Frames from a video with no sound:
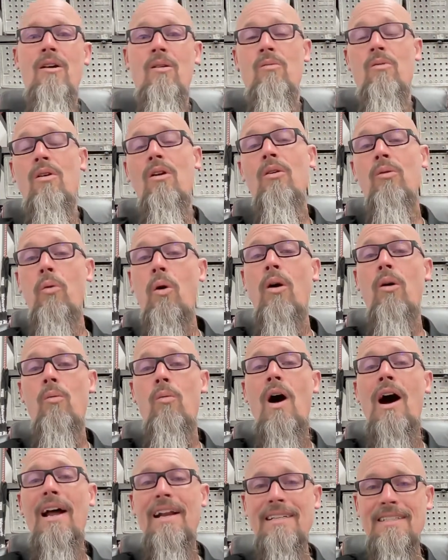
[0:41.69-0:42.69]
World War
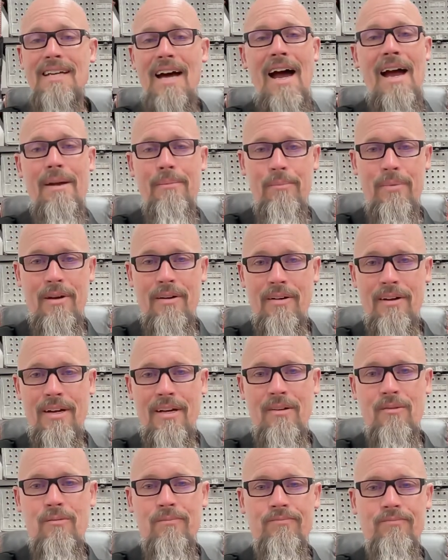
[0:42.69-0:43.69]
One time
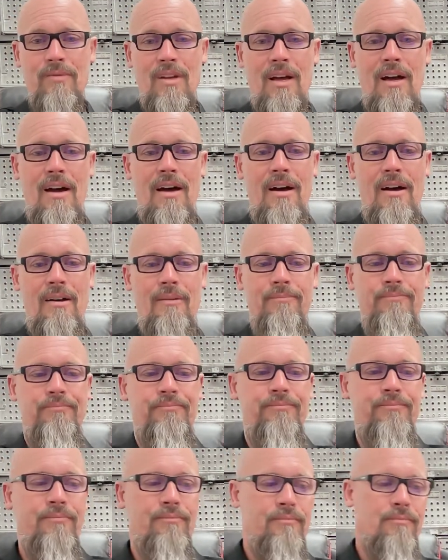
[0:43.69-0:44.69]
period. Um,